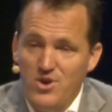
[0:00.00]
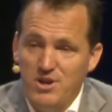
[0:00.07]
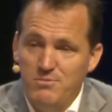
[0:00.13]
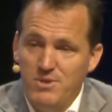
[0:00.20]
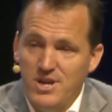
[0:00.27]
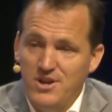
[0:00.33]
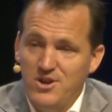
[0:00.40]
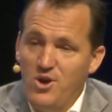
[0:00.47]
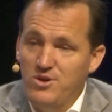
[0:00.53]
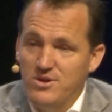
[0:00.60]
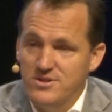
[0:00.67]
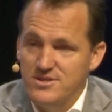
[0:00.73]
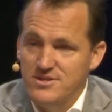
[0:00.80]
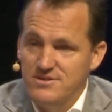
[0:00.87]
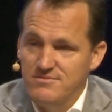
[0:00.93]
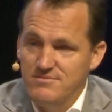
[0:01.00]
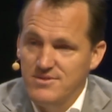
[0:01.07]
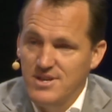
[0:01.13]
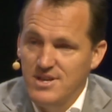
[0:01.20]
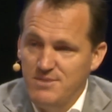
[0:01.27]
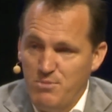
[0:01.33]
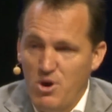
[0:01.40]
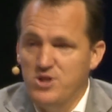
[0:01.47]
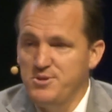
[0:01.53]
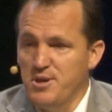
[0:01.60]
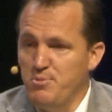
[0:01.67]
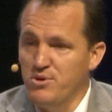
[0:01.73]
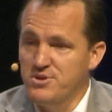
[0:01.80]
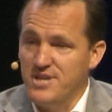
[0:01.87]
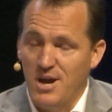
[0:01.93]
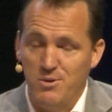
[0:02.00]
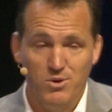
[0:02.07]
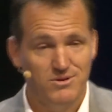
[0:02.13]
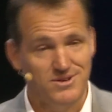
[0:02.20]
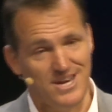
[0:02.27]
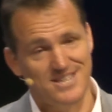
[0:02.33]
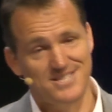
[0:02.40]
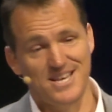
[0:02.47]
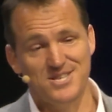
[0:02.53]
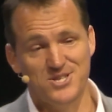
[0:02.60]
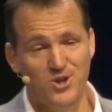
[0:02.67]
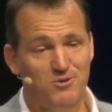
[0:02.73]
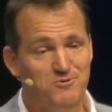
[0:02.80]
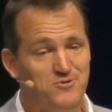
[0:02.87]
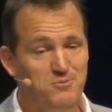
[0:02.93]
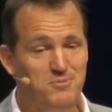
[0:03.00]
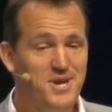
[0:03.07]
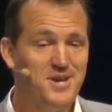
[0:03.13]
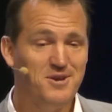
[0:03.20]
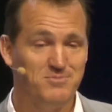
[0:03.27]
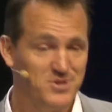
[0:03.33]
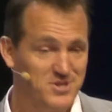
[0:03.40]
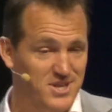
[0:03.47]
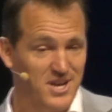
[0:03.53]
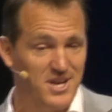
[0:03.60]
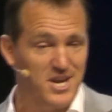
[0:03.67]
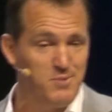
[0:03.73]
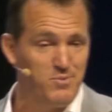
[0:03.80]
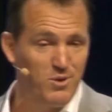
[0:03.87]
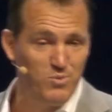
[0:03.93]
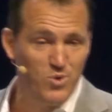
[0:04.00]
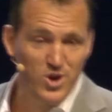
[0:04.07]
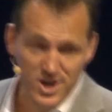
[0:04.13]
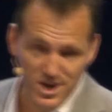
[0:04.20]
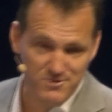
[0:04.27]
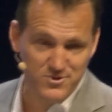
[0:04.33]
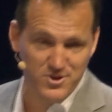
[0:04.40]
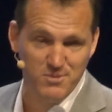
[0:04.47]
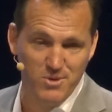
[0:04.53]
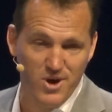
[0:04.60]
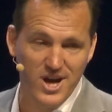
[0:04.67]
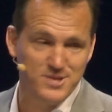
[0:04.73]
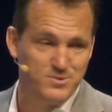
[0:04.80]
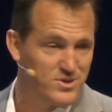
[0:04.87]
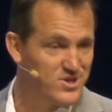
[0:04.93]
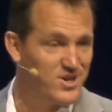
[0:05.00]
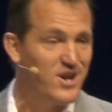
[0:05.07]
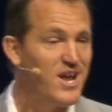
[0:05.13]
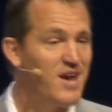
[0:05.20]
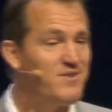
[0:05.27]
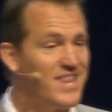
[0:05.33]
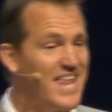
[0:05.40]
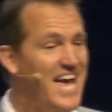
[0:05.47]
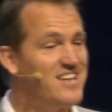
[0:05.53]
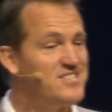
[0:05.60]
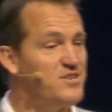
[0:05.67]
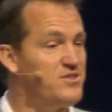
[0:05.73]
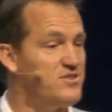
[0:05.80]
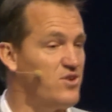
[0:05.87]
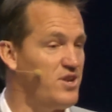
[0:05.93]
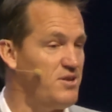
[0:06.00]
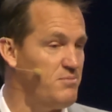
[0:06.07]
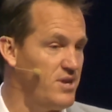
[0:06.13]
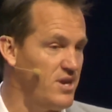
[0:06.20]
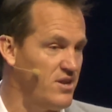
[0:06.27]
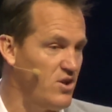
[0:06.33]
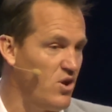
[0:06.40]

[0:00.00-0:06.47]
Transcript: million. Most people say, well, I guess that's not for me. I'm just going to keep on working for the mines because I don't have a lousy $30 million